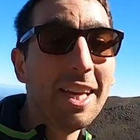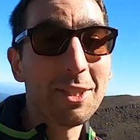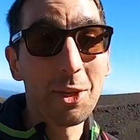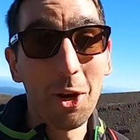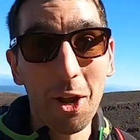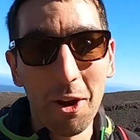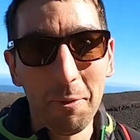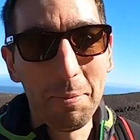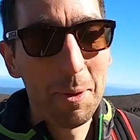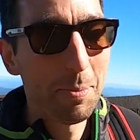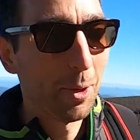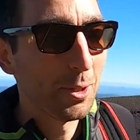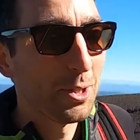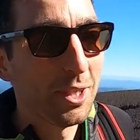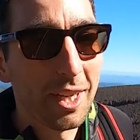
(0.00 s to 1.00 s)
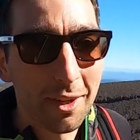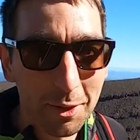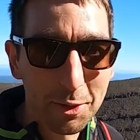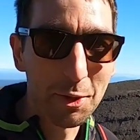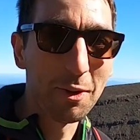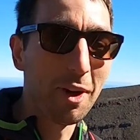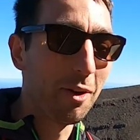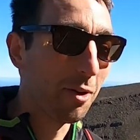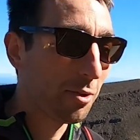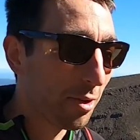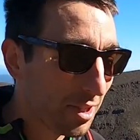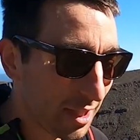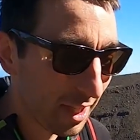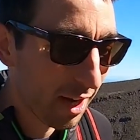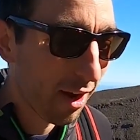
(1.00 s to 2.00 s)
There's a lot of people today on the Tongariro
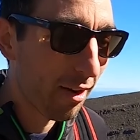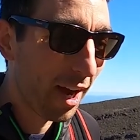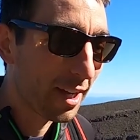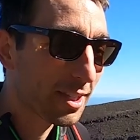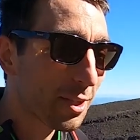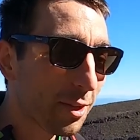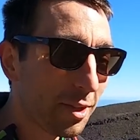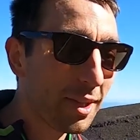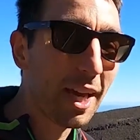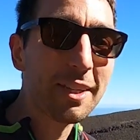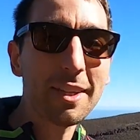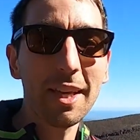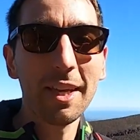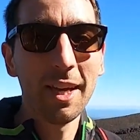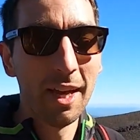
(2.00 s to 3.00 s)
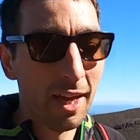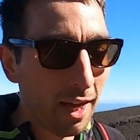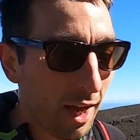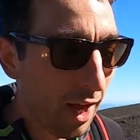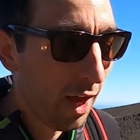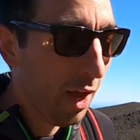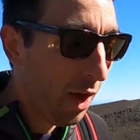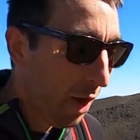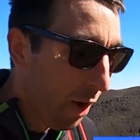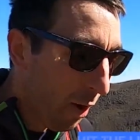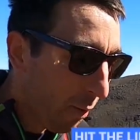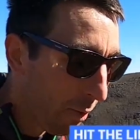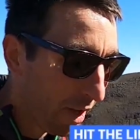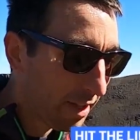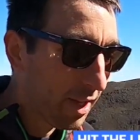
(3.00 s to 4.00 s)
crossing. All right, so the next thing
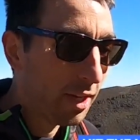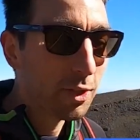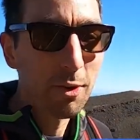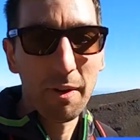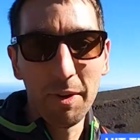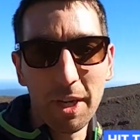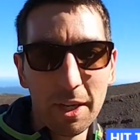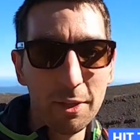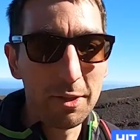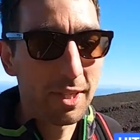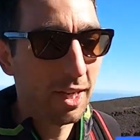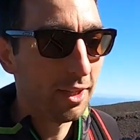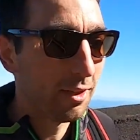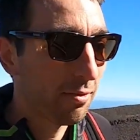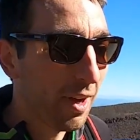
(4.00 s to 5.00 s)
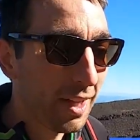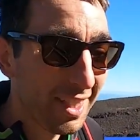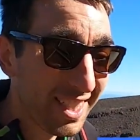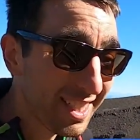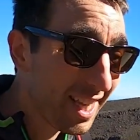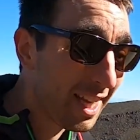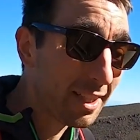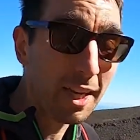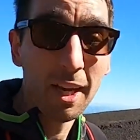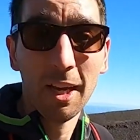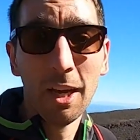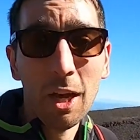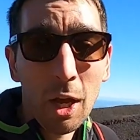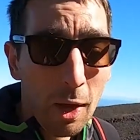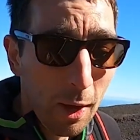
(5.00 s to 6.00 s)
when traveling in New Zealand in a van is that,
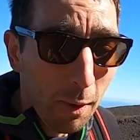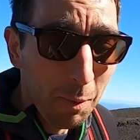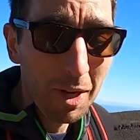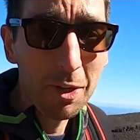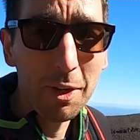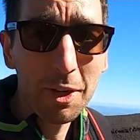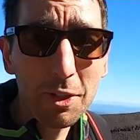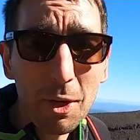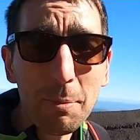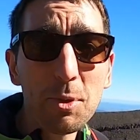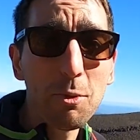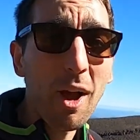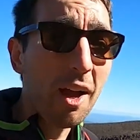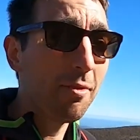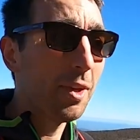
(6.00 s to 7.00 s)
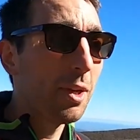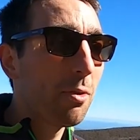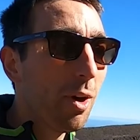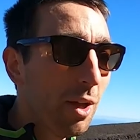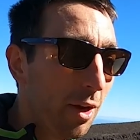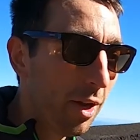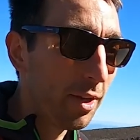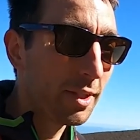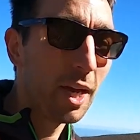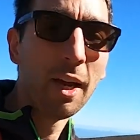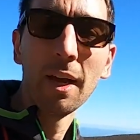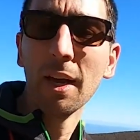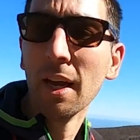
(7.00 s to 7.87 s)
well, you end up driving quite a lot.